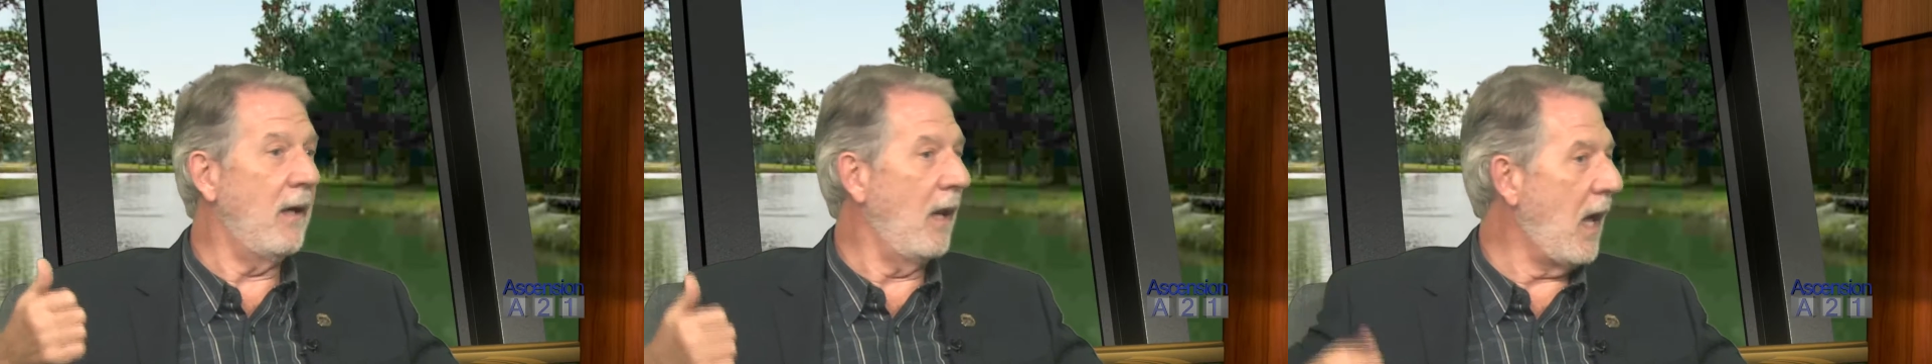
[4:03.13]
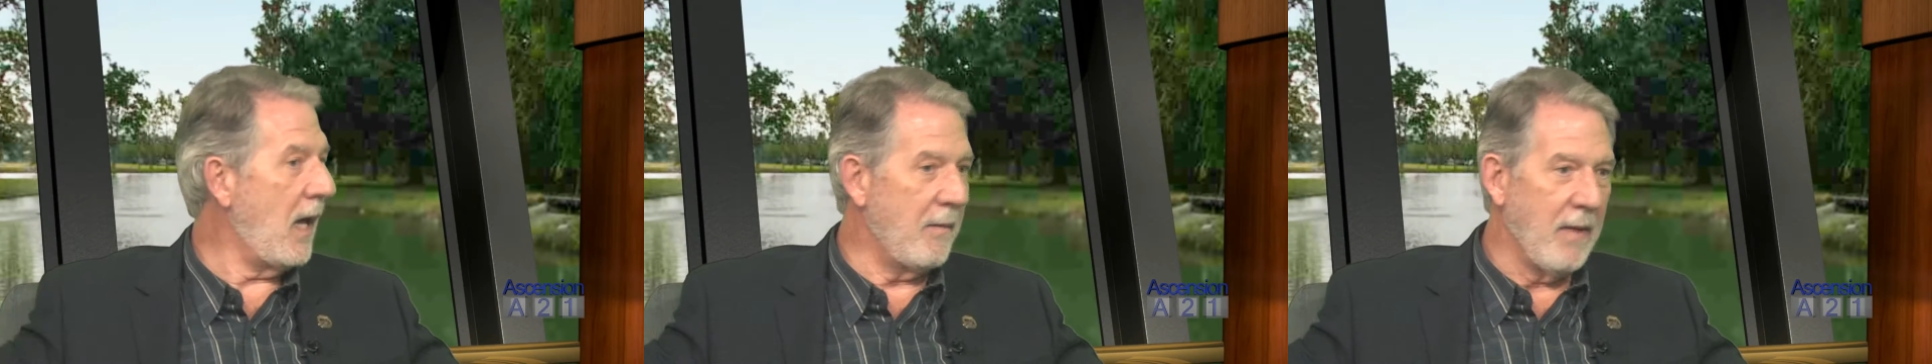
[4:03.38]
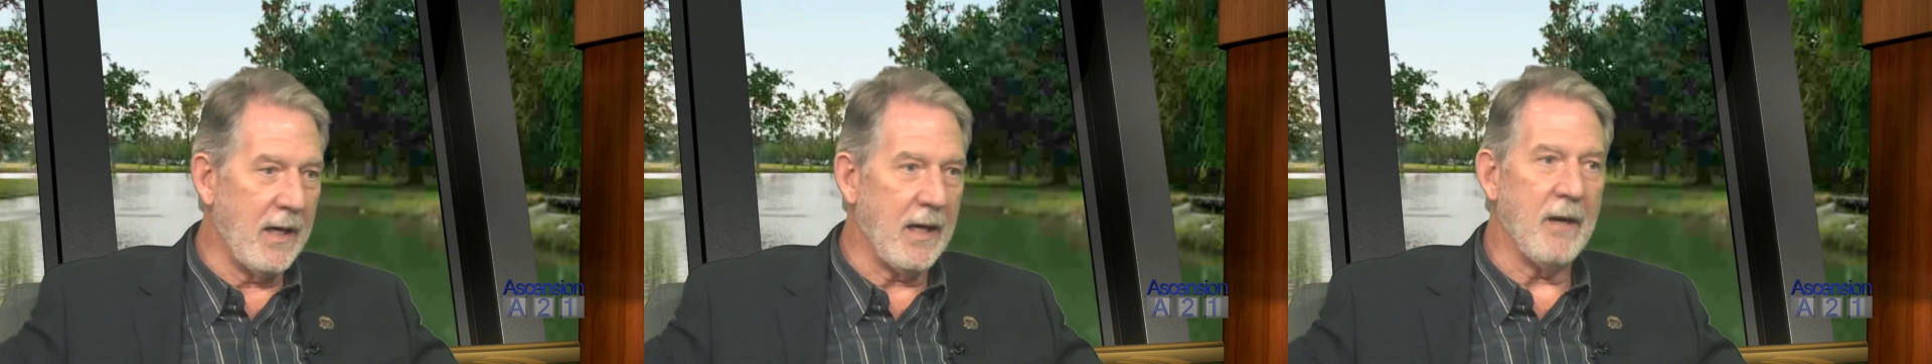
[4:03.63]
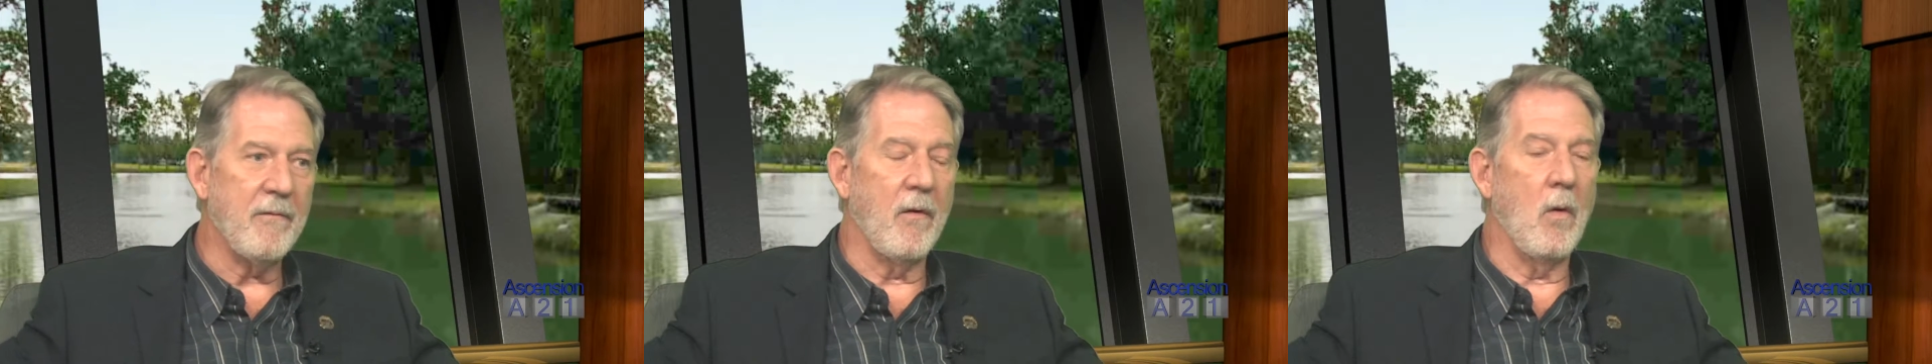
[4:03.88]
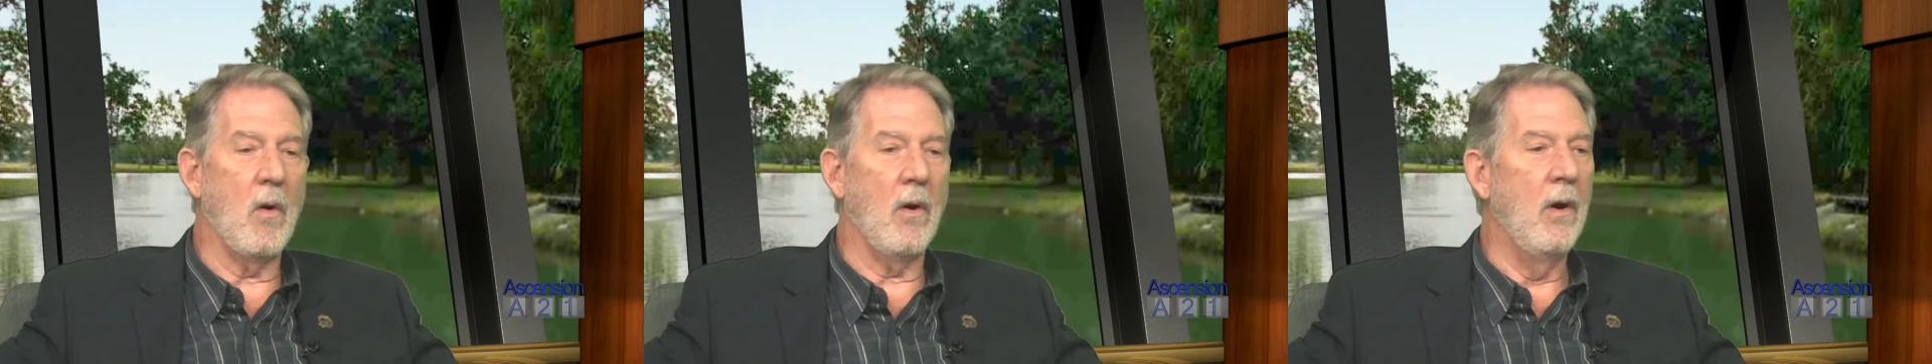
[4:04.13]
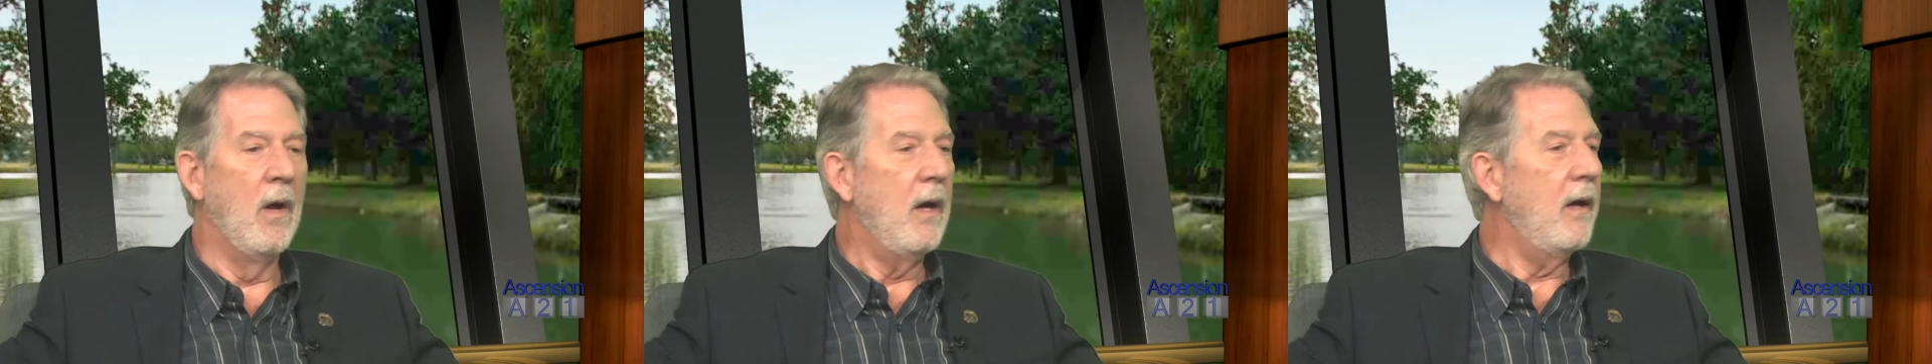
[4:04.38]
a lot of money for
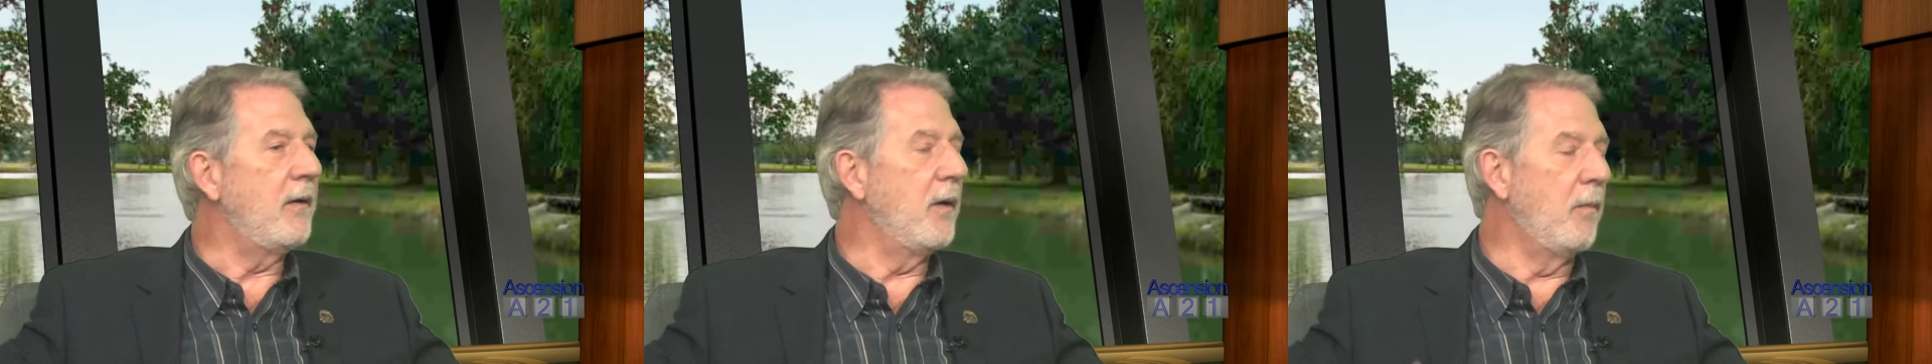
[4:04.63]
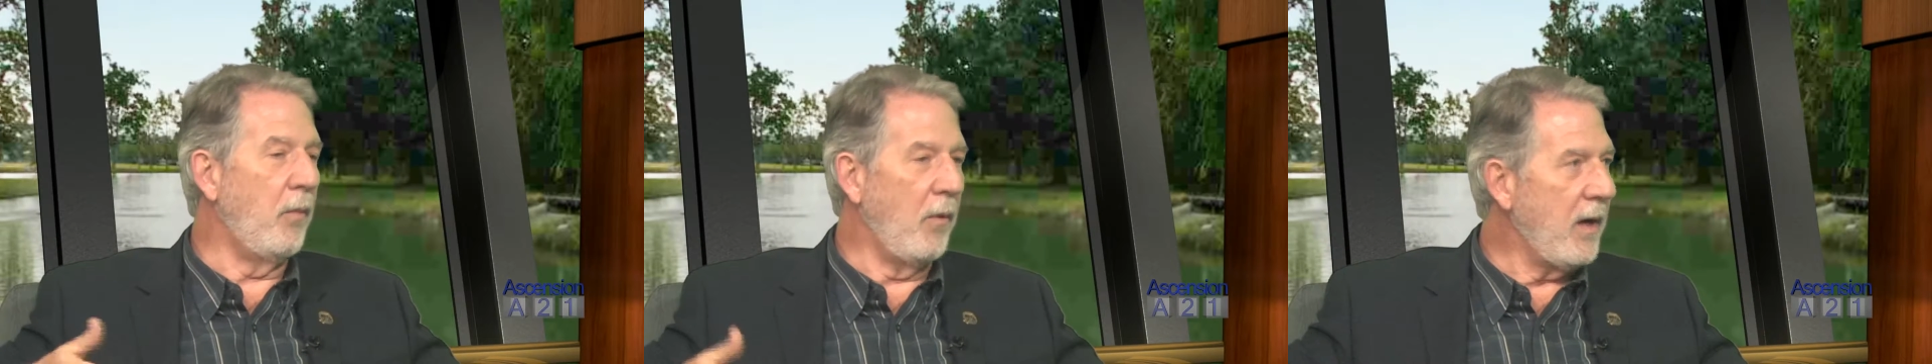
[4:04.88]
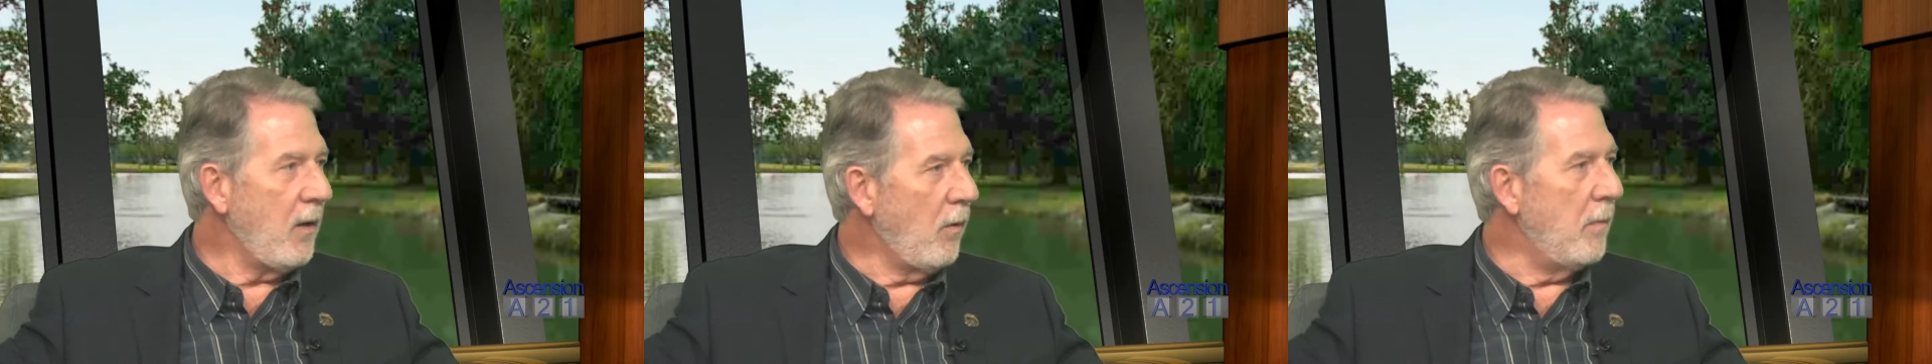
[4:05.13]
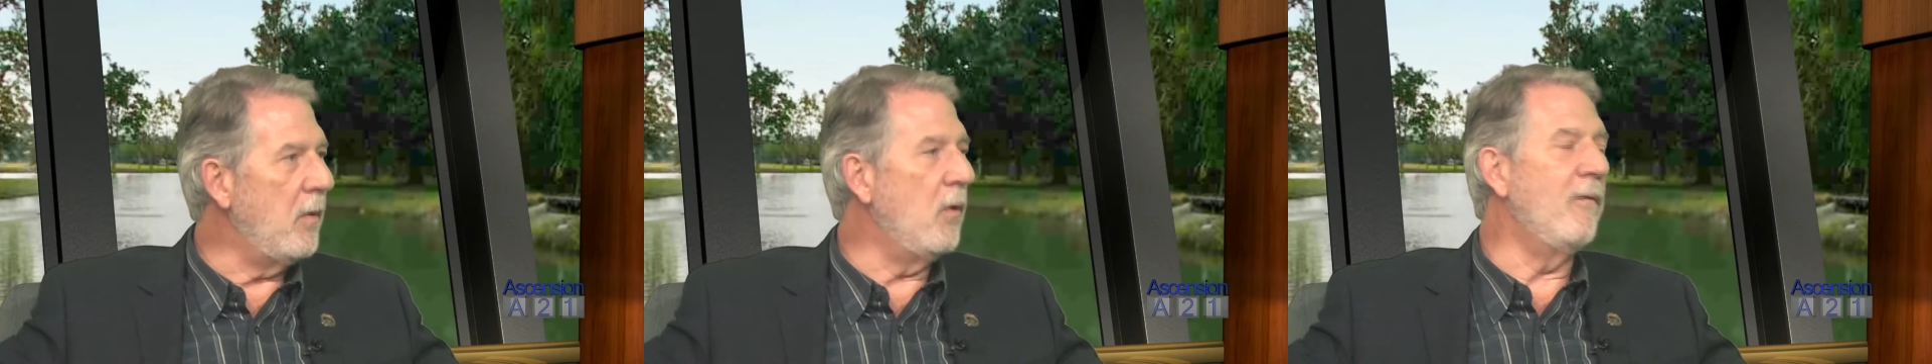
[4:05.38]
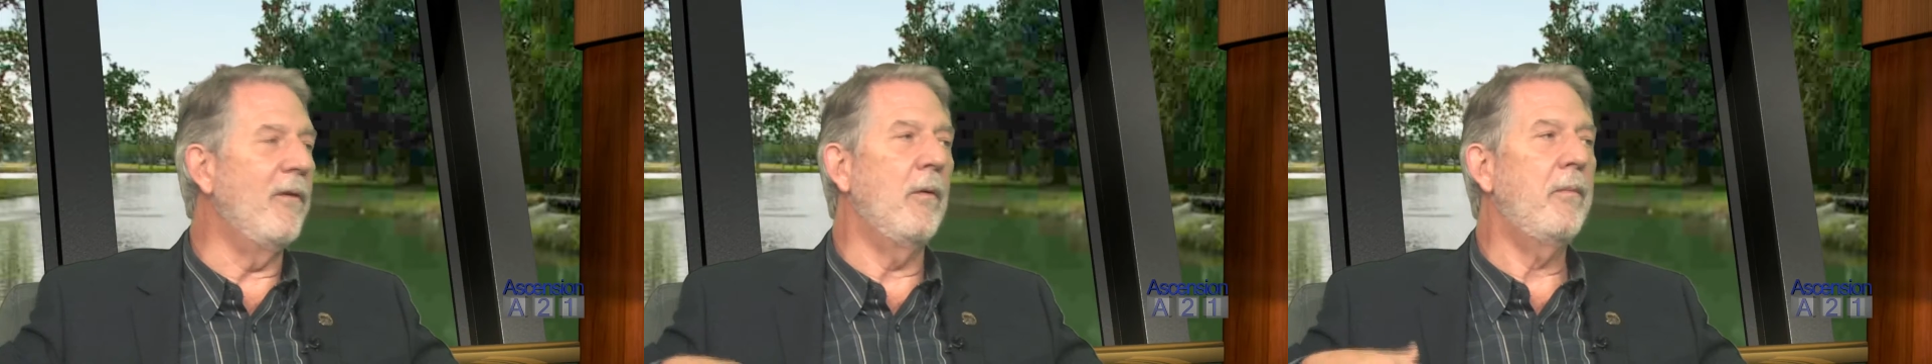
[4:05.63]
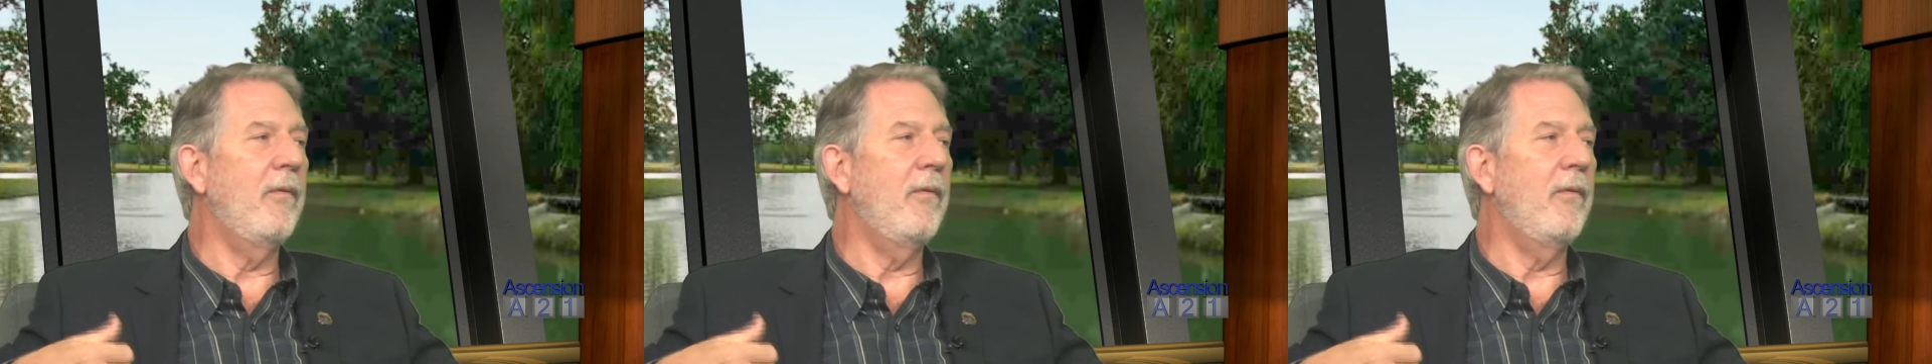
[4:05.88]
debris removal,